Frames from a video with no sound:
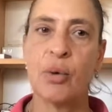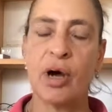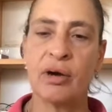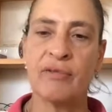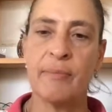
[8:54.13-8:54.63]

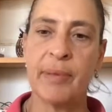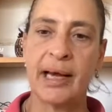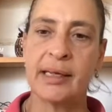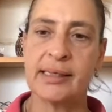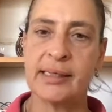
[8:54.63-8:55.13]
Quite often
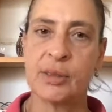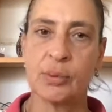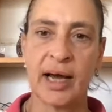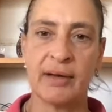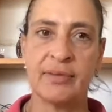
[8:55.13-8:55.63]
balancers
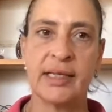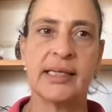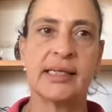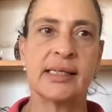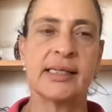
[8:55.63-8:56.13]
will have
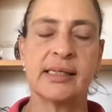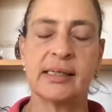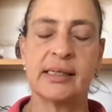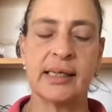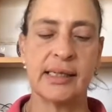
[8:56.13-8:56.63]

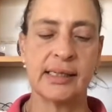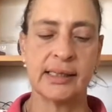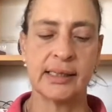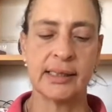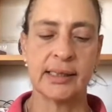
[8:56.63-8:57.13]
these
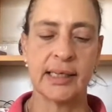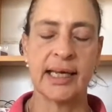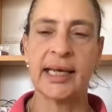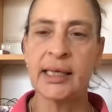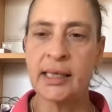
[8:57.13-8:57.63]

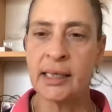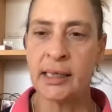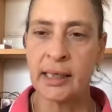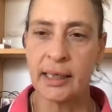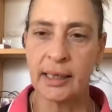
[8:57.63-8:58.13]
hidden